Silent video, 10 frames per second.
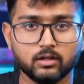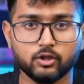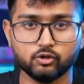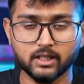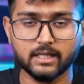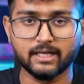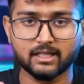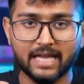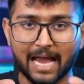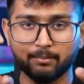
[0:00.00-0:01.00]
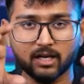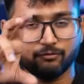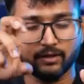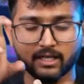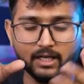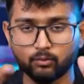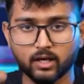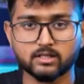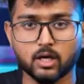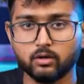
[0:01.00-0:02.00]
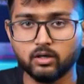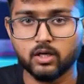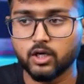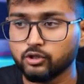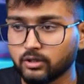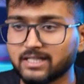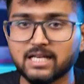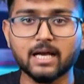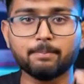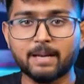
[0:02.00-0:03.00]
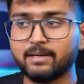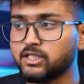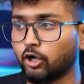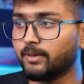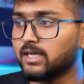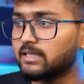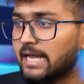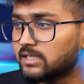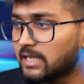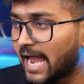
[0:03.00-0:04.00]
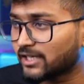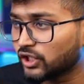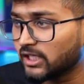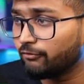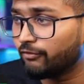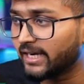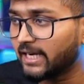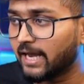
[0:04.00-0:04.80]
You see that camera flickering wala sound. So that's like a primary sound because that's actually very